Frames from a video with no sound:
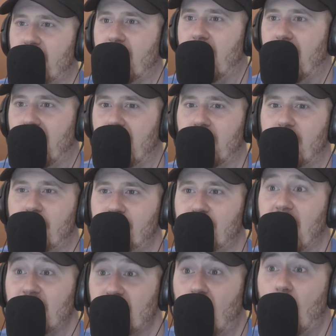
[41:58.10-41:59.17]
to like,
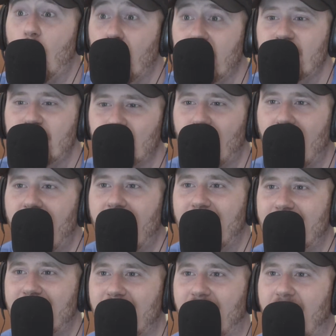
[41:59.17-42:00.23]
it's always
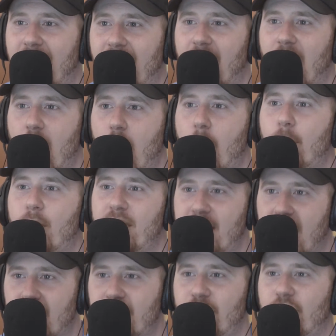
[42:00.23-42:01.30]
trying to like
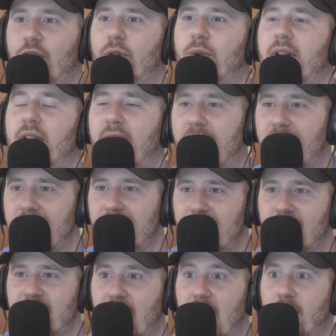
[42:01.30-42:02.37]
protect you and right. like
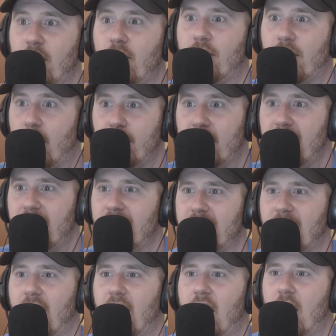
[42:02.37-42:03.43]
you save you from
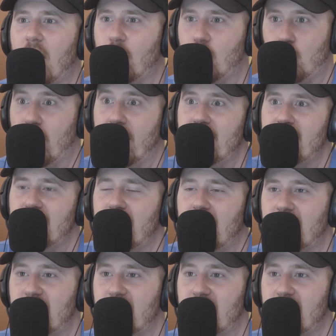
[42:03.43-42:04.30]
these crazy right.